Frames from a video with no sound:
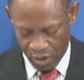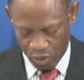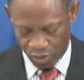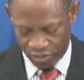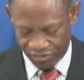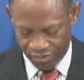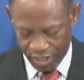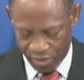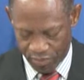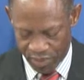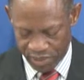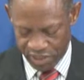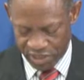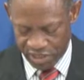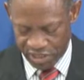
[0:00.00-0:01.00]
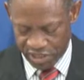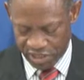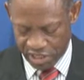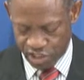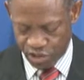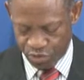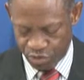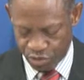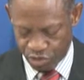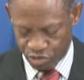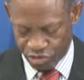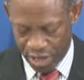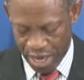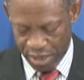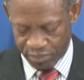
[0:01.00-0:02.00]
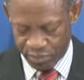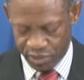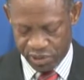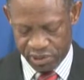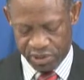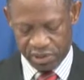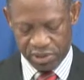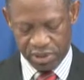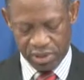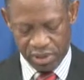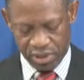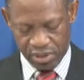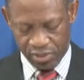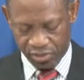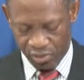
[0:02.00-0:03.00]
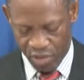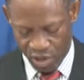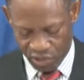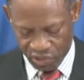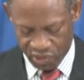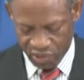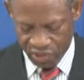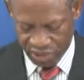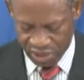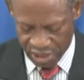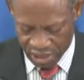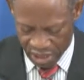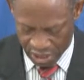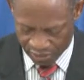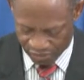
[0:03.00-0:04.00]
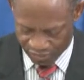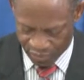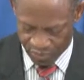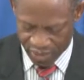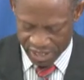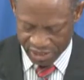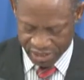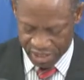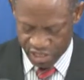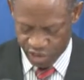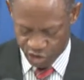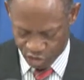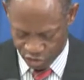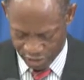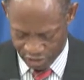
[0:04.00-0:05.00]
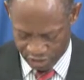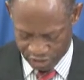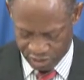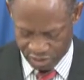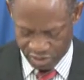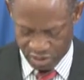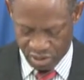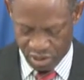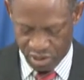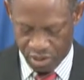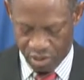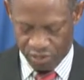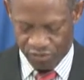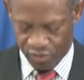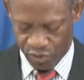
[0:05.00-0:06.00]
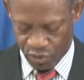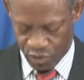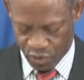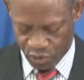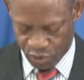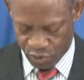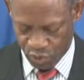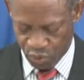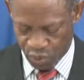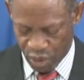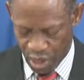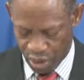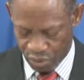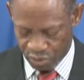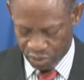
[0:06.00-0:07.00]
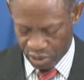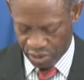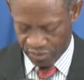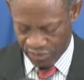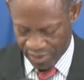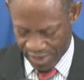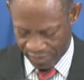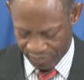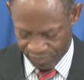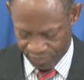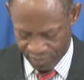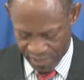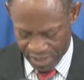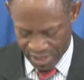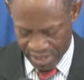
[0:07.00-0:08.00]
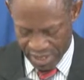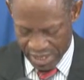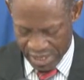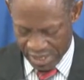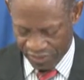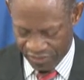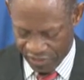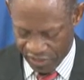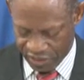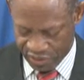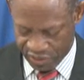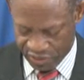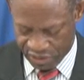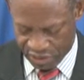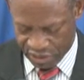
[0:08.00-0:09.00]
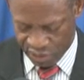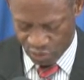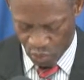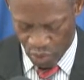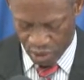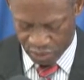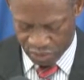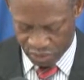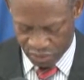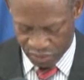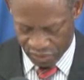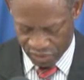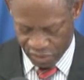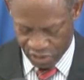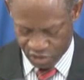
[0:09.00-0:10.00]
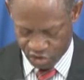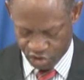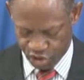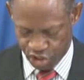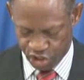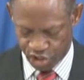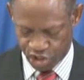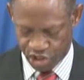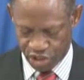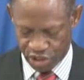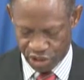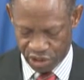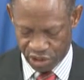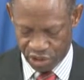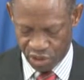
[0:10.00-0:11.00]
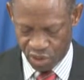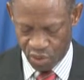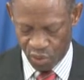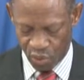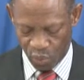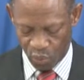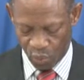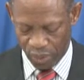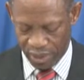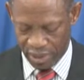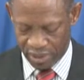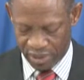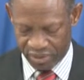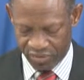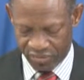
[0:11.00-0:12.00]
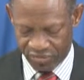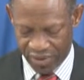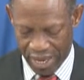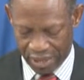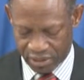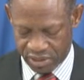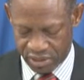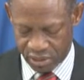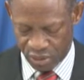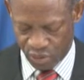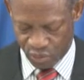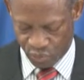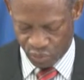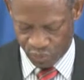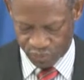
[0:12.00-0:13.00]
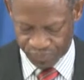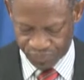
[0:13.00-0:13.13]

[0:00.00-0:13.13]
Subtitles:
Our development assistance programs must serve the best interest of those who count on them. And this is what these changes will in fact do.